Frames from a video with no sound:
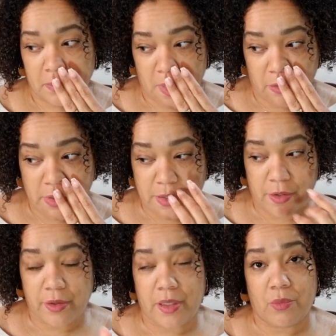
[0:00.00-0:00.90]
I
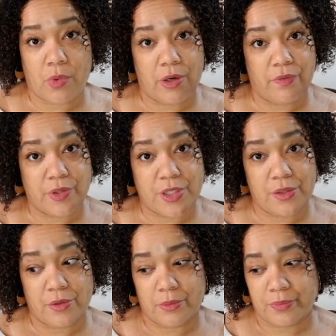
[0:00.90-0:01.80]
restarted it
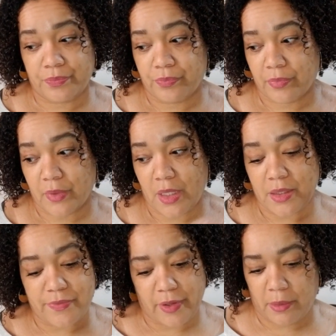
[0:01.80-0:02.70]
1/2. And
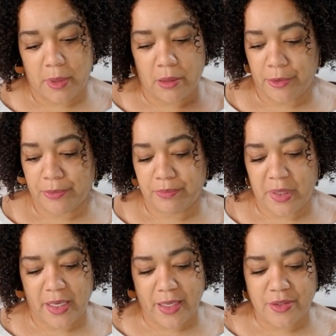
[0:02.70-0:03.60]
it's very minimal. But
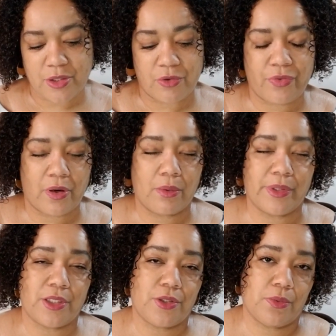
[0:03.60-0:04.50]
I got so far with
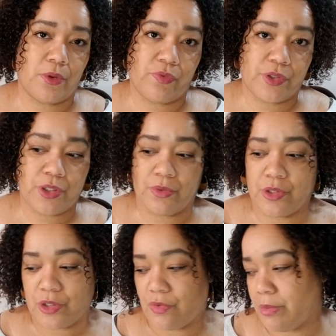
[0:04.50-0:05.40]
the 2/2 and
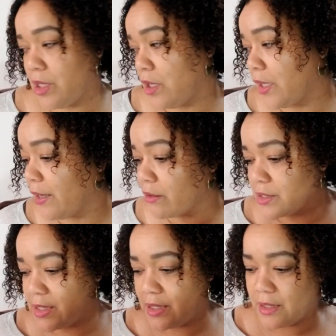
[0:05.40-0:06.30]
just ripped it all out.
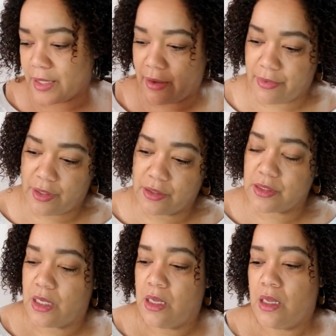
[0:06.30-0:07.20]
Because I didn't like how it looked.
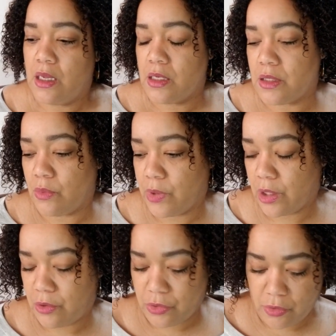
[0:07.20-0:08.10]
I didn't want to
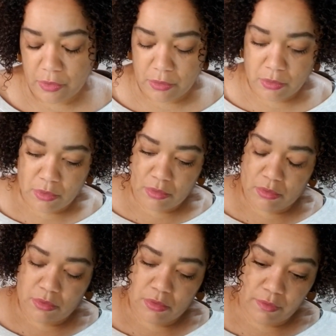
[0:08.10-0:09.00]
go through
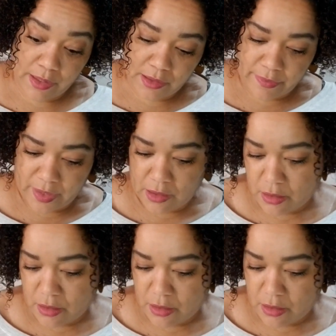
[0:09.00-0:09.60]
the rest of it.